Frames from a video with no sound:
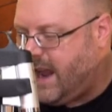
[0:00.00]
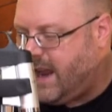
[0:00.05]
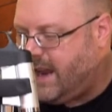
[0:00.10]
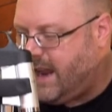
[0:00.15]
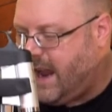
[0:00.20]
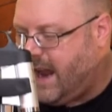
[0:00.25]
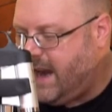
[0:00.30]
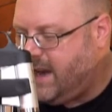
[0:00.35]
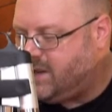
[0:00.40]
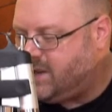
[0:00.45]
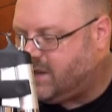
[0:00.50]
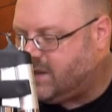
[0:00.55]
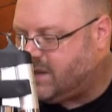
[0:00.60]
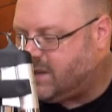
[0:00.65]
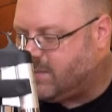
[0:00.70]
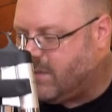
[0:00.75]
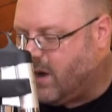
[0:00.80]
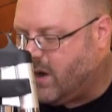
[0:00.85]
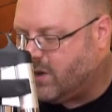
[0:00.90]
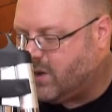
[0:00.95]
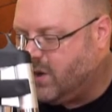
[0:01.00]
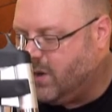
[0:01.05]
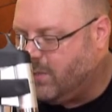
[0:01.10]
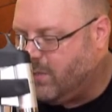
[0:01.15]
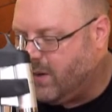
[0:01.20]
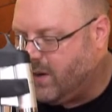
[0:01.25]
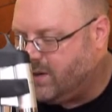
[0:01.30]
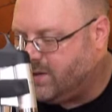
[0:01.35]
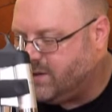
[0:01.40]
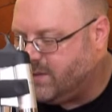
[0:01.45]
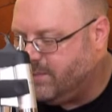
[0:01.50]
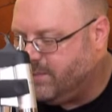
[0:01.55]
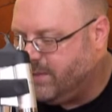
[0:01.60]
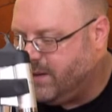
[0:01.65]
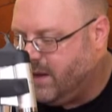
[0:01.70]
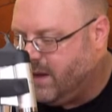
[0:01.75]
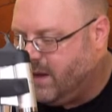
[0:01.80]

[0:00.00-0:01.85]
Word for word: and aged in small cooperage.